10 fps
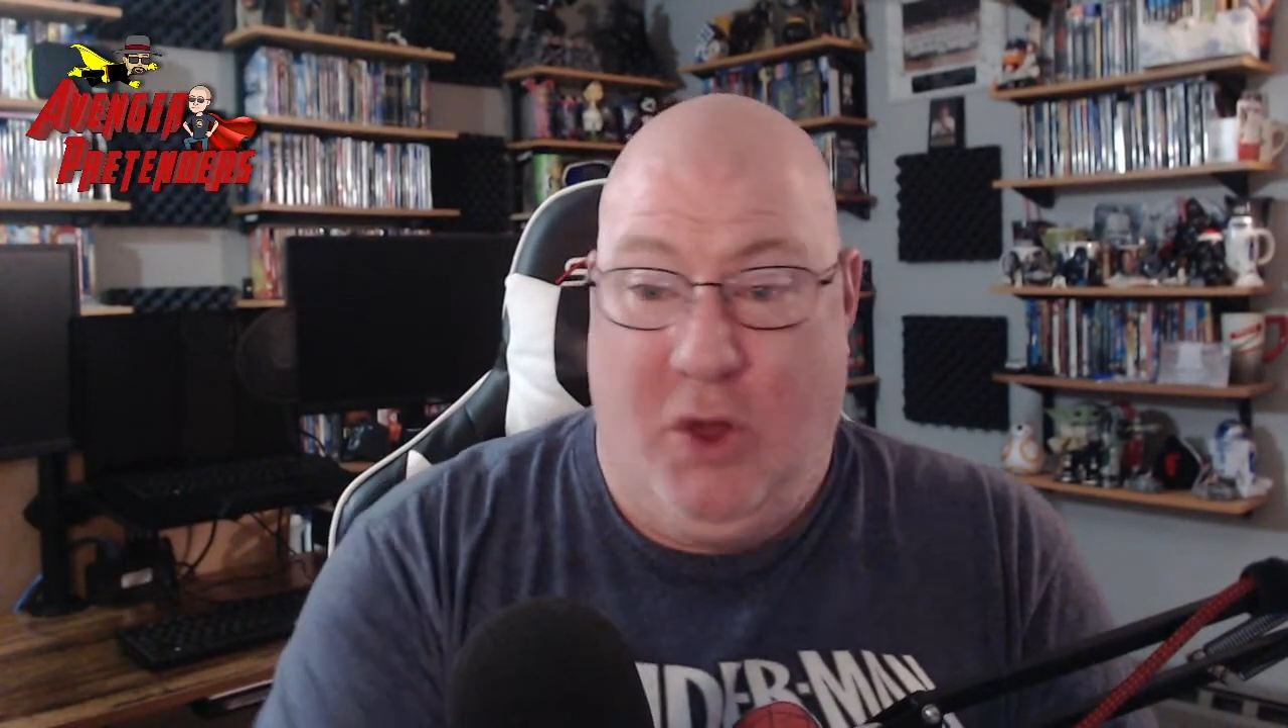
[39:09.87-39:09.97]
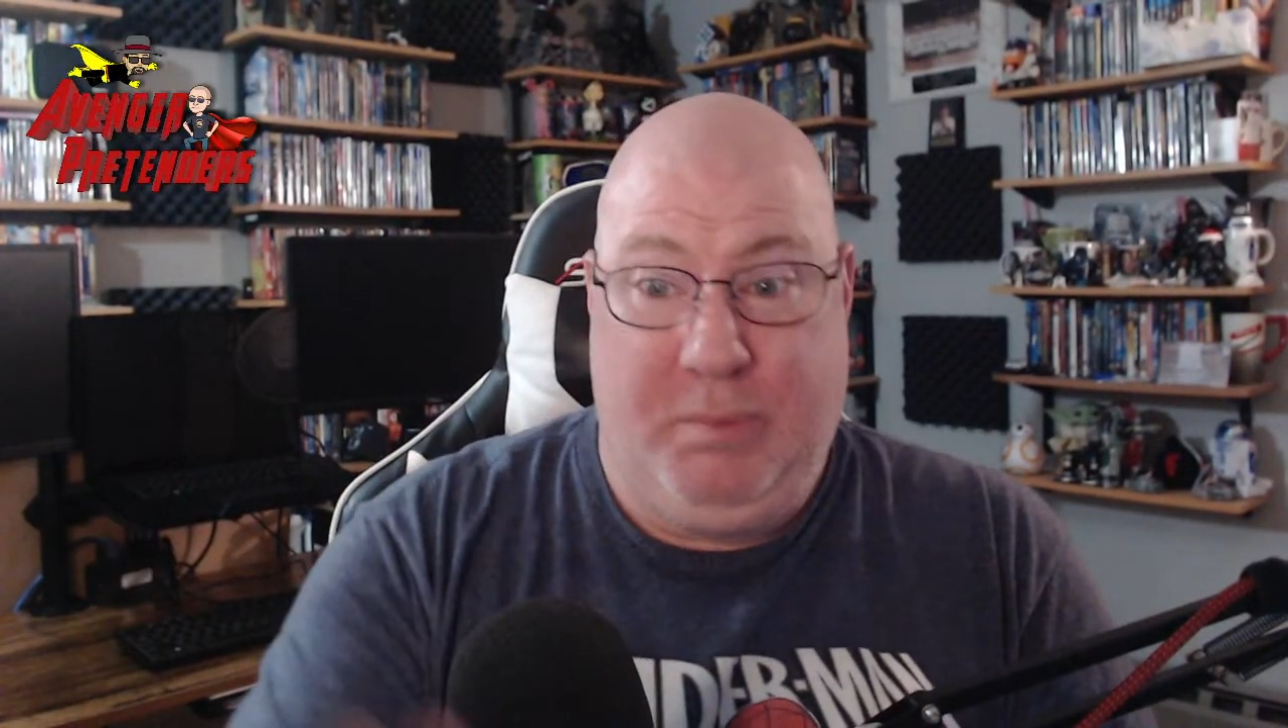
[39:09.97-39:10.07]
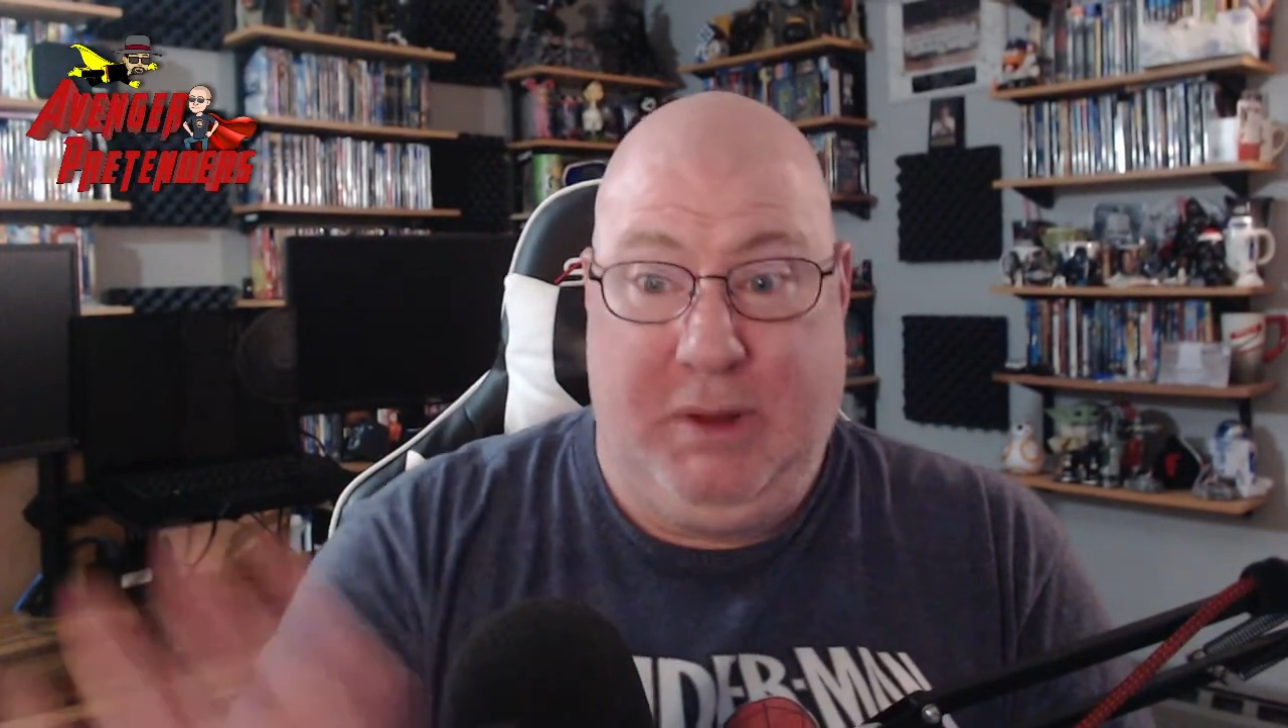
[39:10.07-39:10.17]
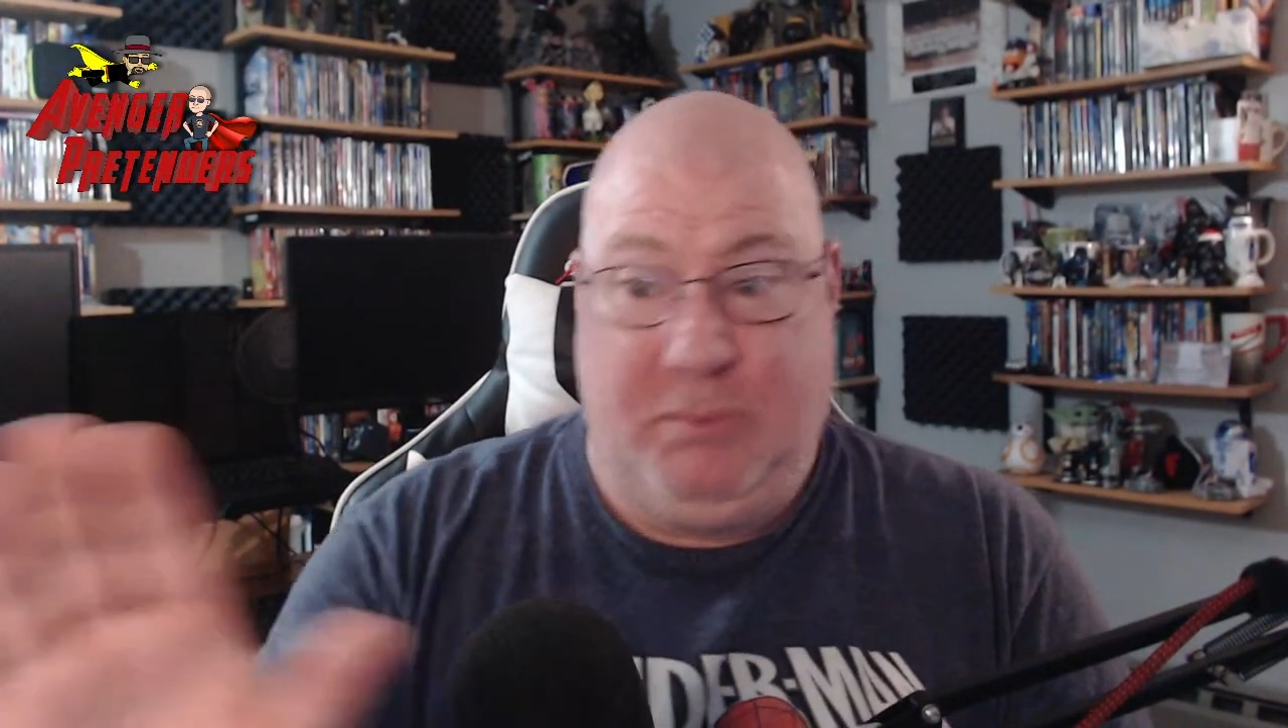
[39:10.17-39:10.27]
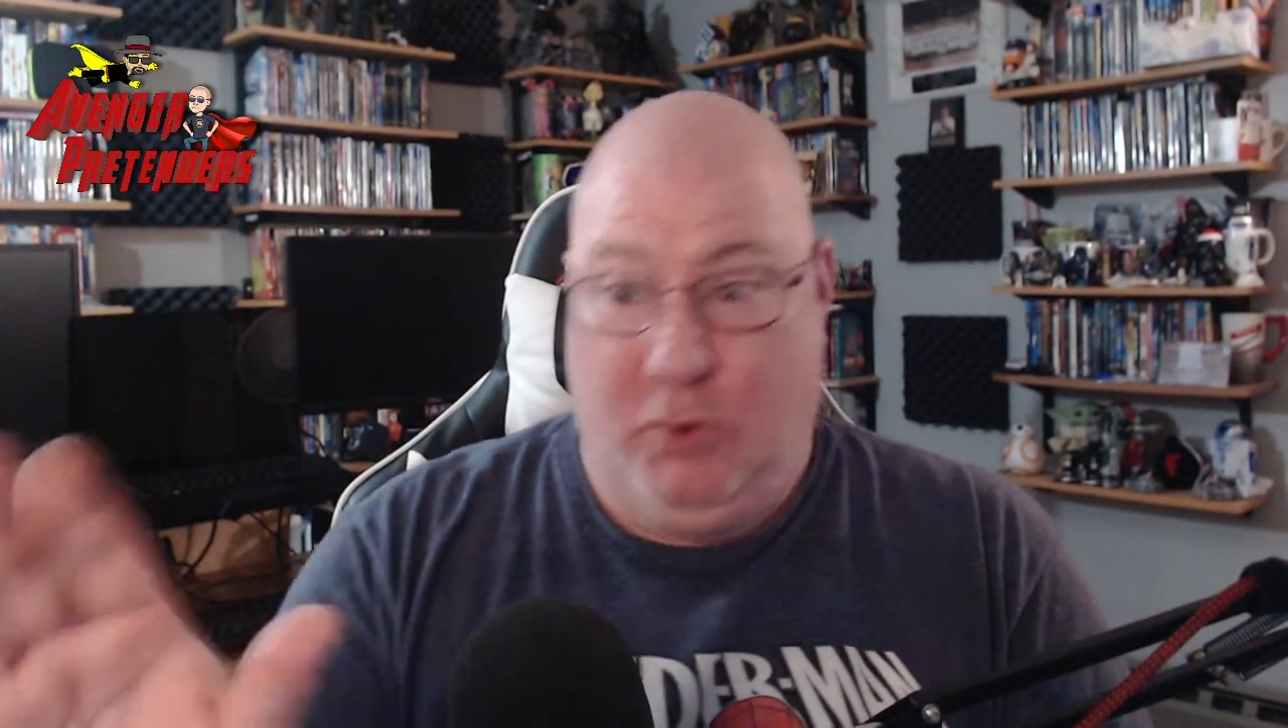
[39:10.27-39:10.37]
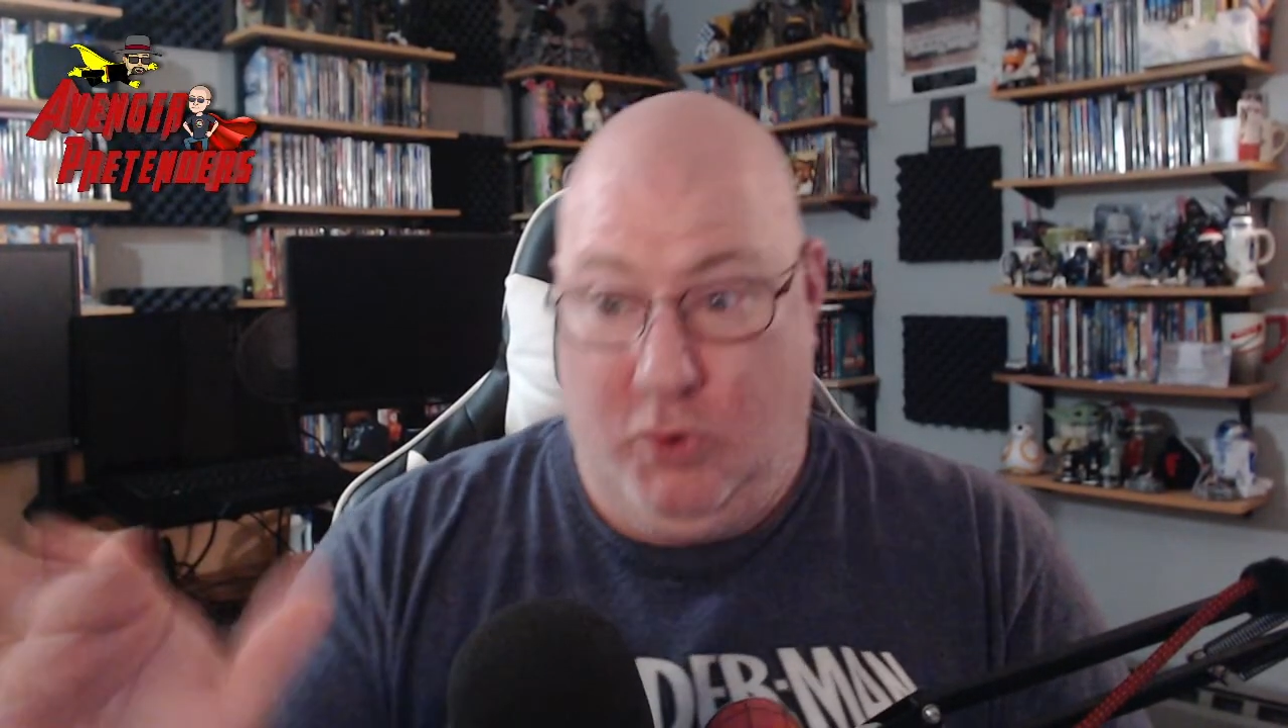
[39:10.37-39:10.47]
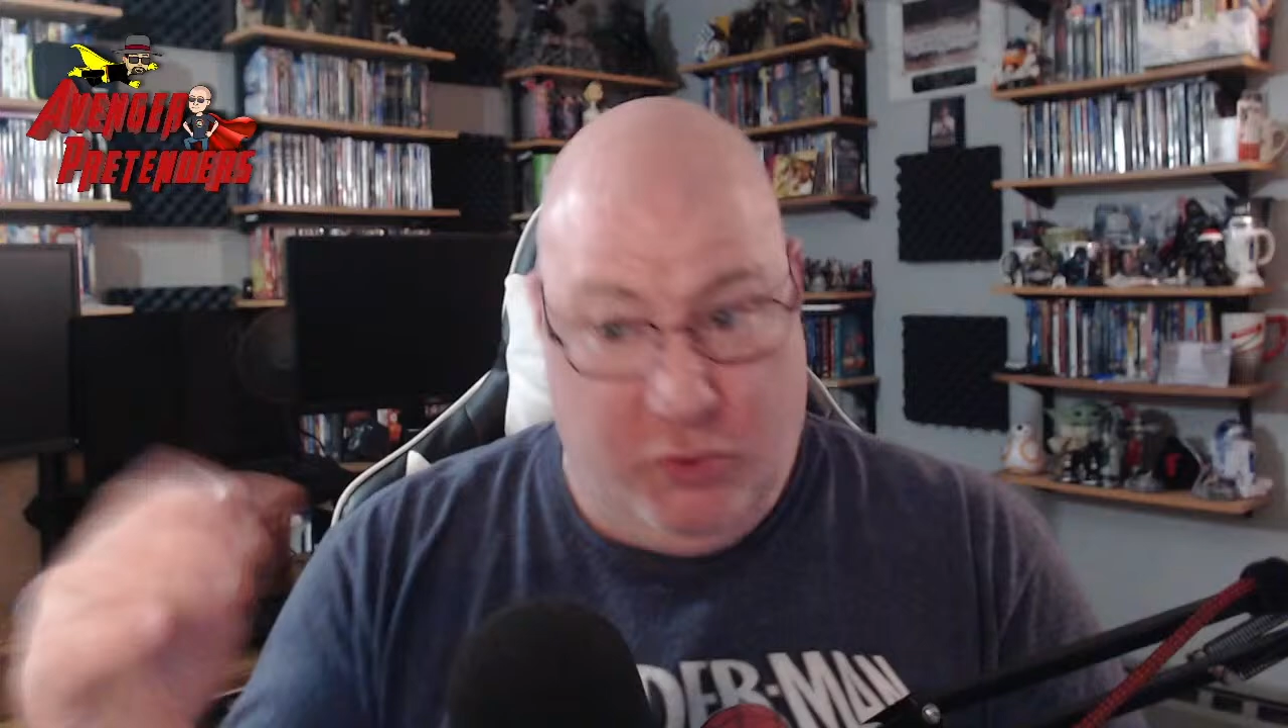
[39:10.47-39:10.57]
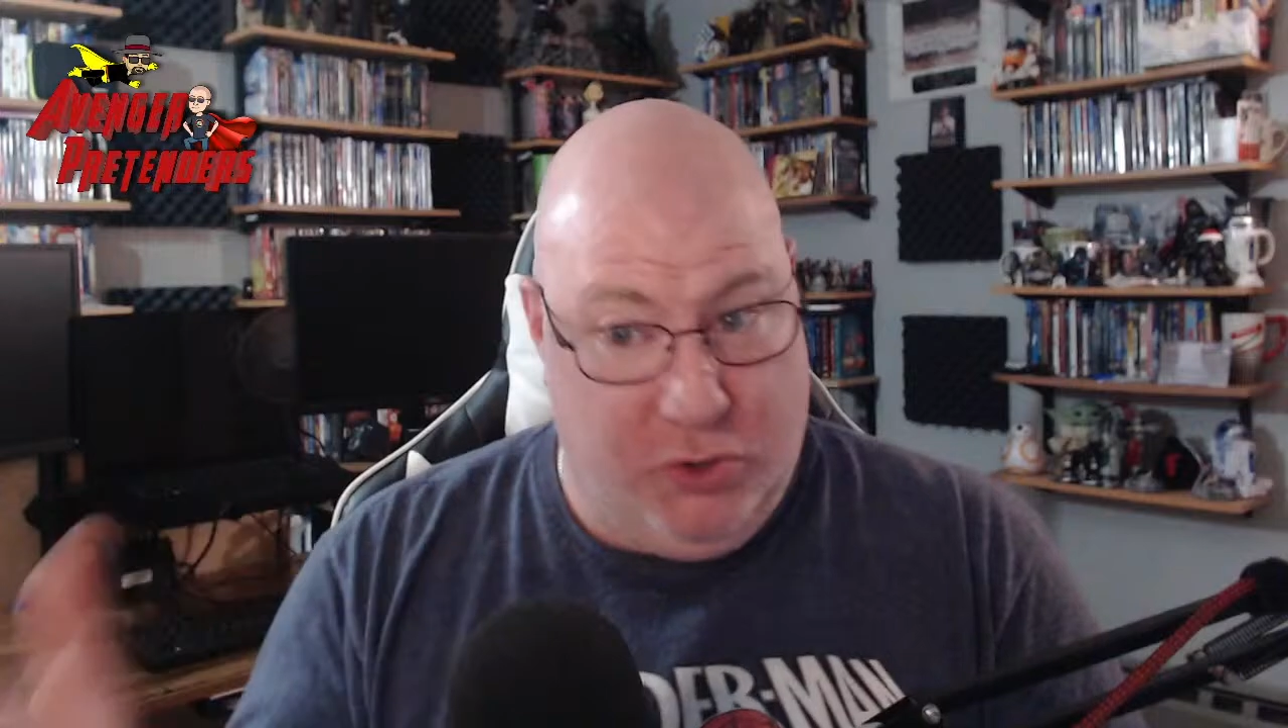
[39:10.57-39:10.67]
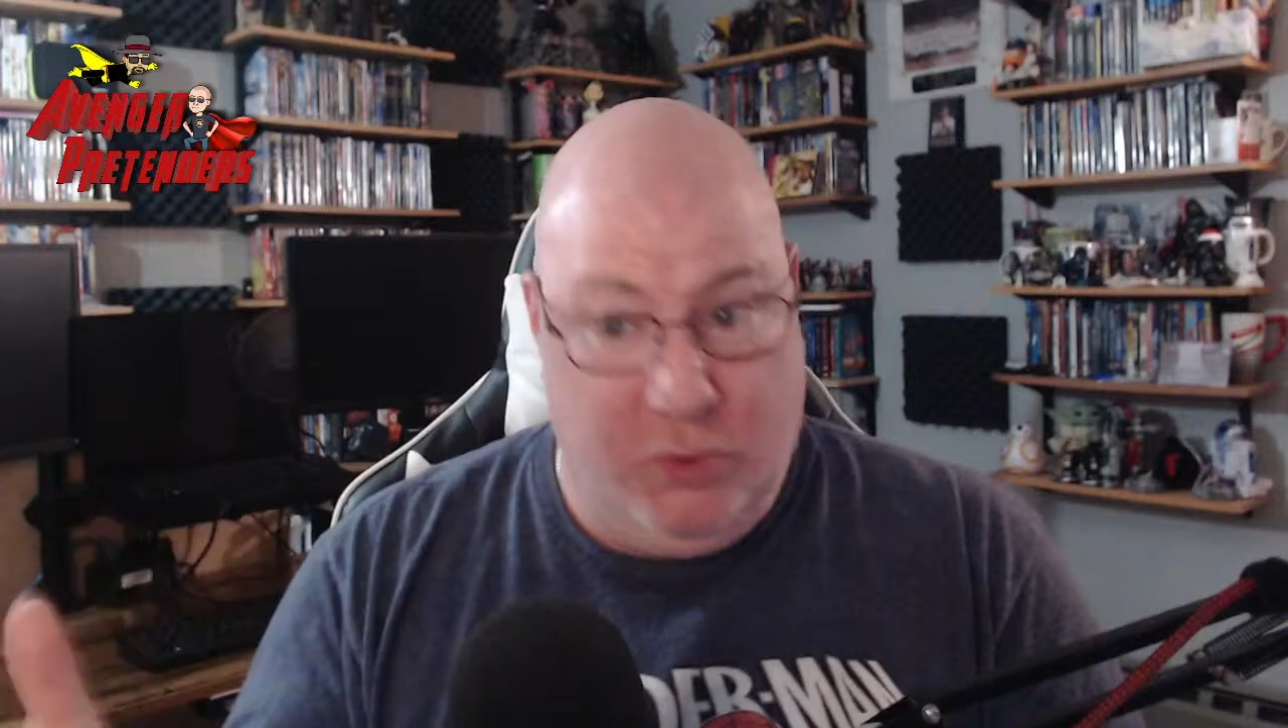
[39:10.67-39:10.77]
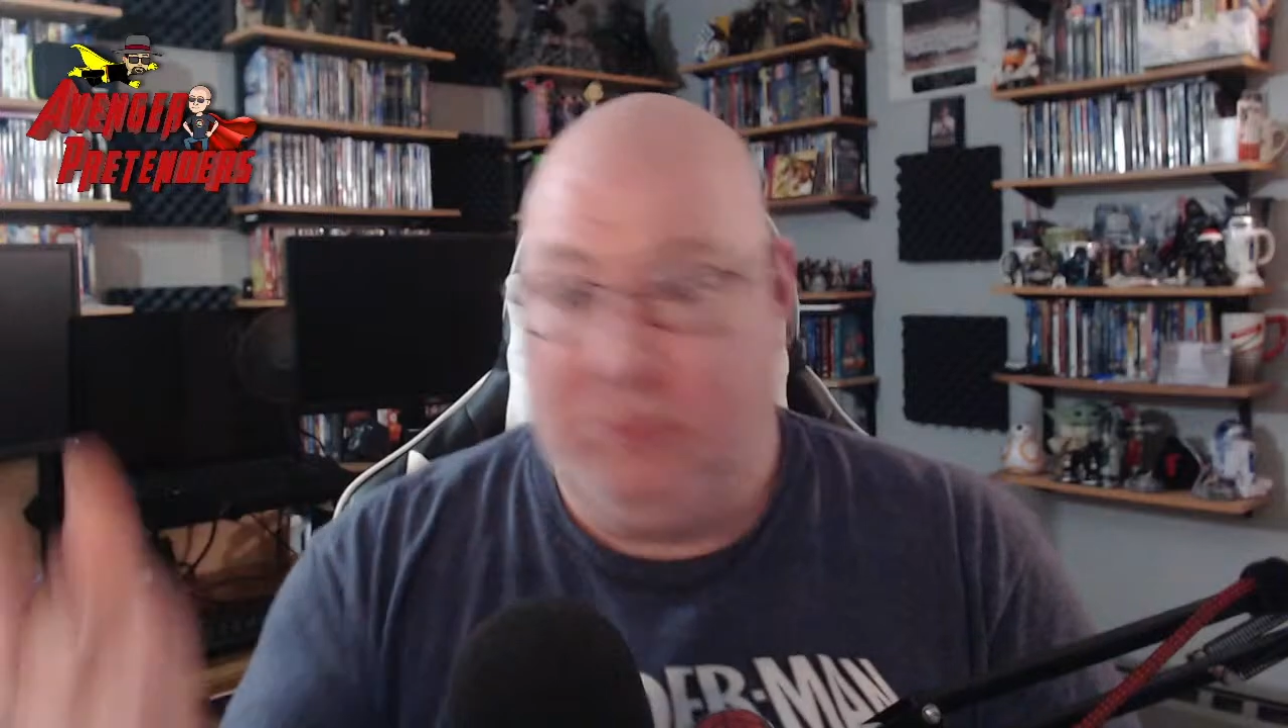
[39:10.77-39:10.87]
people who
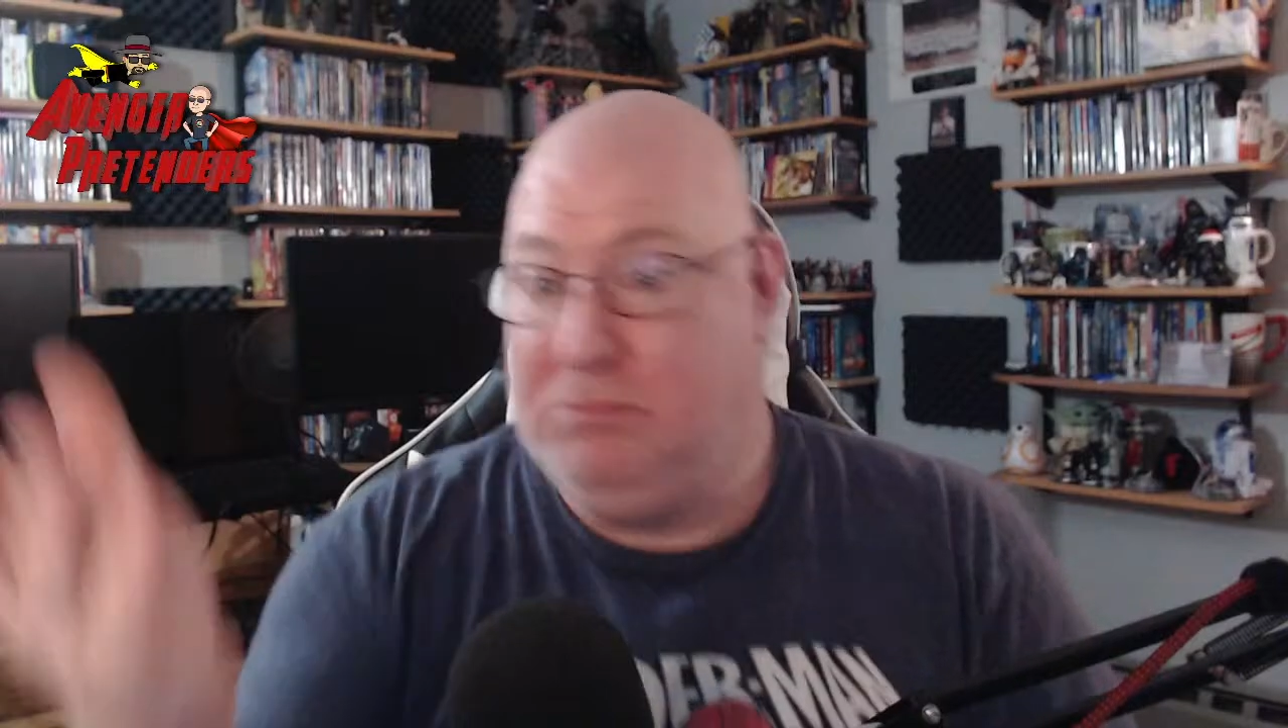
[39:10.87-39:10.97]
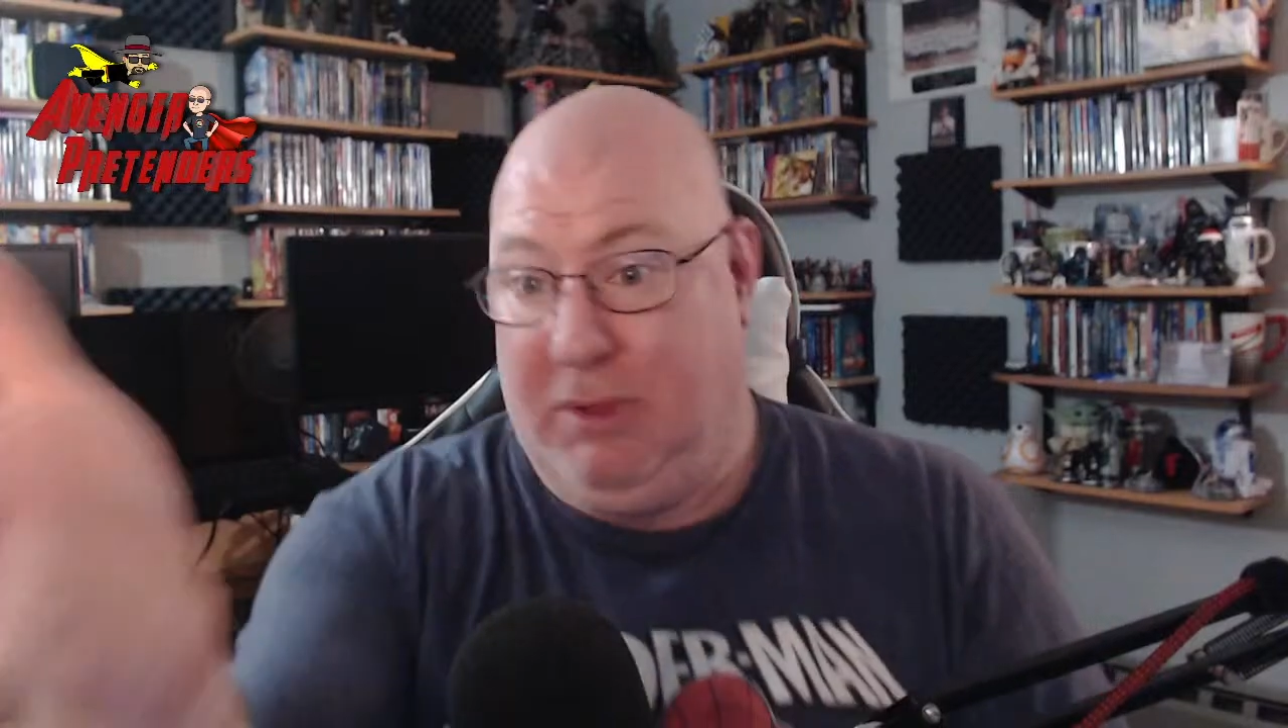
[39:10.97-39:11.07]
do.